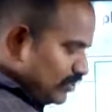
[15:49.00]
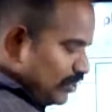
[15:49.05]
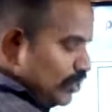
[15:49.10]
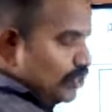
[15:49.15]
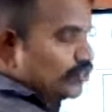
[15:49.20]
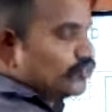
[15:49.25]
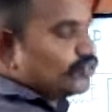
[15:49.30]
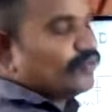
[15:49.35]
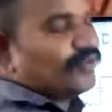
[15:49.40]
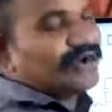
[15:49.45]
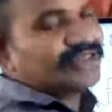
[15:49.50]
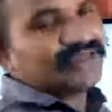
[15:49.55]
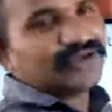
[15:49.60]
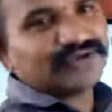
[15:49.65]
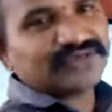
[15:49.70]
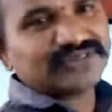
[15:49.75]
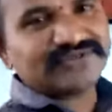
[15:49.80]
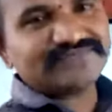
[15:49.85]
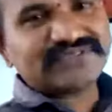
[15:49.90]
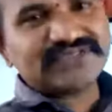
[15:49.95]
So what is the use
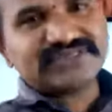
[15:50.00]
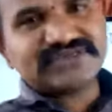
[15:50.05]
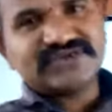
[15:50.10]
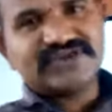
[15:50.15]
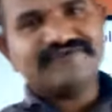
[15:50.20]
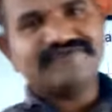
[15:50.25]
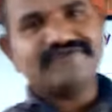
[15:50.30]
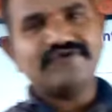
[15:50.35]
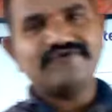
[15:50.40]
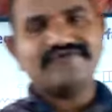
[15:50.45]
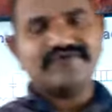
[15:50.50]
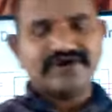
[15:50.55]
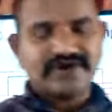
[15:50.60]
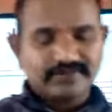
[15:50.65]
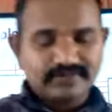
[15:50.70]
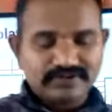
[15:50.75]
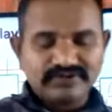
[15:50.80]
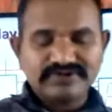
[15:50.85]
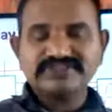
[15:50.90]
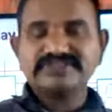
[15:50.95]
of the
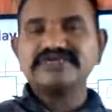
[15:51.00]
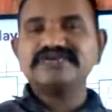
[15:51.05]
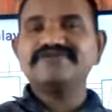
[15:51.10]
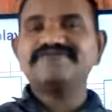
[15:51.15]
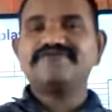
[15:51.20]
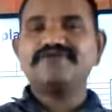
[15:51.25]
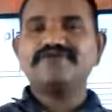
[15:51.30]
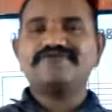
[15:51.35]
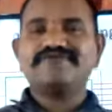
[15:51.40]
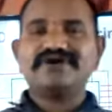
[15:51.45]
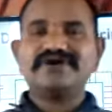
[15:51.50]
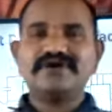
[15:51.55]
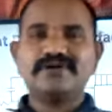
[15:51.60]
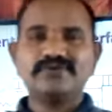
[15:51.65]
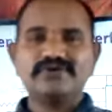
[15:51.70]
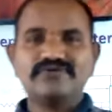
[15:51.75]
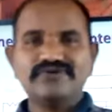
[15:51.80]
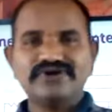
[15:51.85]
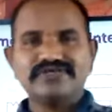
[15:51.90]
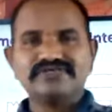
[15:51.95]
CD4511?
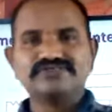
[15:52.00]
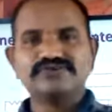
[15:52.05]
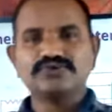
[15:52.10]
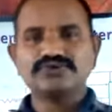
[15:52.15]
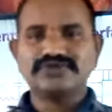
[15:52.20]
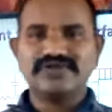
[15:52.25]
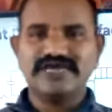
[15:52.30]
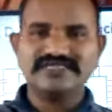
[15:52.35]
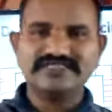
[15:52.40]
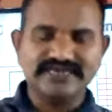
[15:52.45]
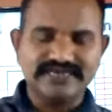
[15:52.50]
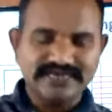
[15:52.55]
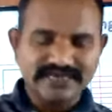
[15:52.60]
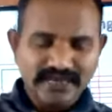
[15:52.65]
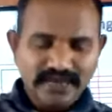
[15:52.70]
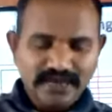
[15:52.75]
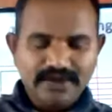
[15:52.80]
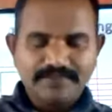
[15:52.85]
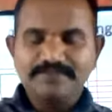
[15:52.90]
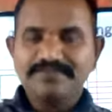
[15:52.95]
CD4511 is used as a
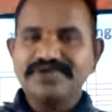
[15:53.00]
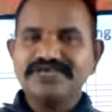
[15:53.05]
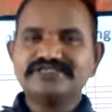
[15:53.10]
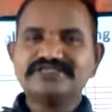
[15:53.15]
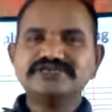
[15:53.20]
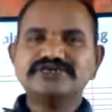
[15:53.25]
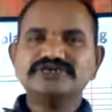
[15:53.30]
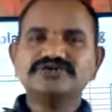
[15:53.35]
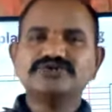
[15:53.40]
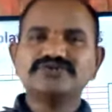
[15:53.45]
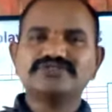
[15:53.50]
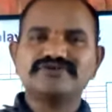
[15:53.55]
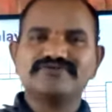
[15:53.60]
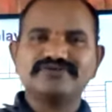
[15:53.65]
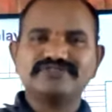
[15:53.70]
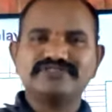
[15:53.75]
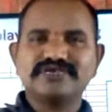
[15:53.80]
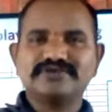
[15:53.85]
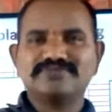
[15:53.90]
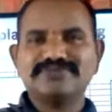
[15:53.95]
BCD to
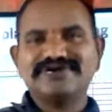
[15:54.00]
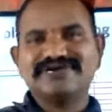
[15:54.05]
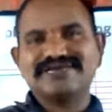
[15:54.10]
7-segment